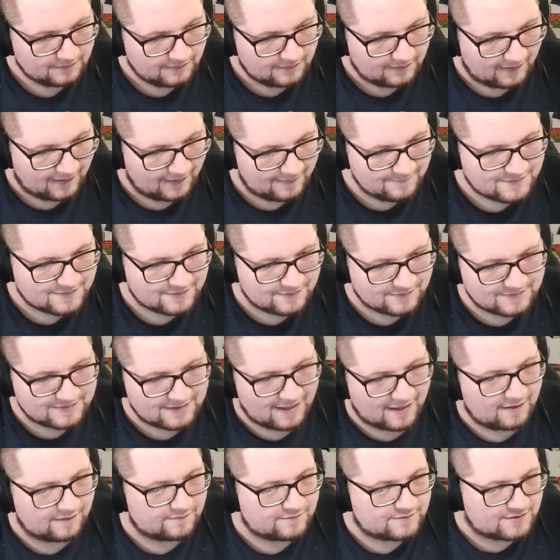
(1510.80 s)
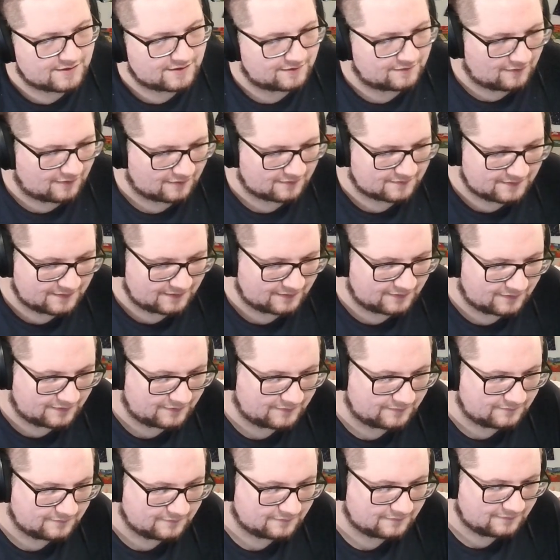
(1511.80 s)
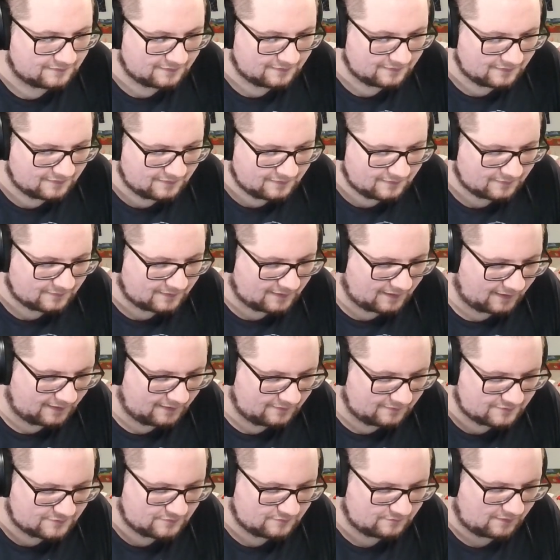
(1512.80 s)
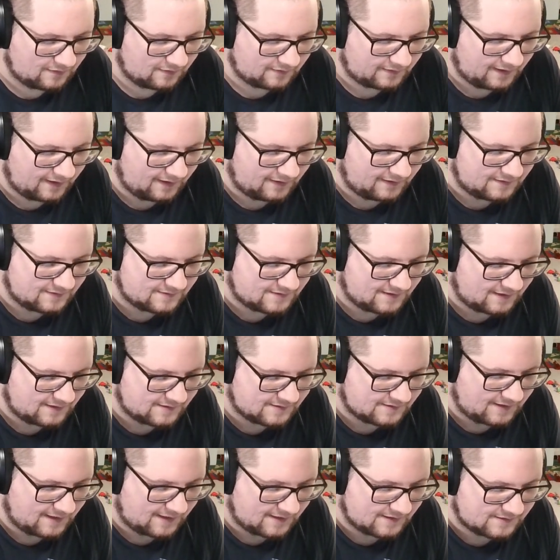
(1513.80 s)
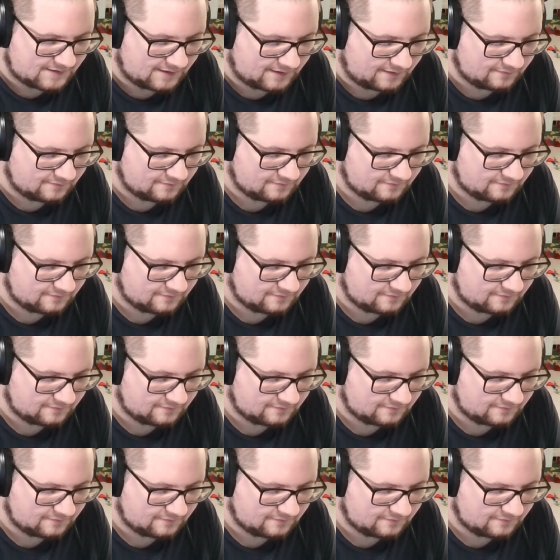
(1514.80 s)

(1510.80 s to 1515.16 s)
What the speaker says: I'm so tired of seeing DarkTina, dude. Okay, 2 rare candies. That is nasty.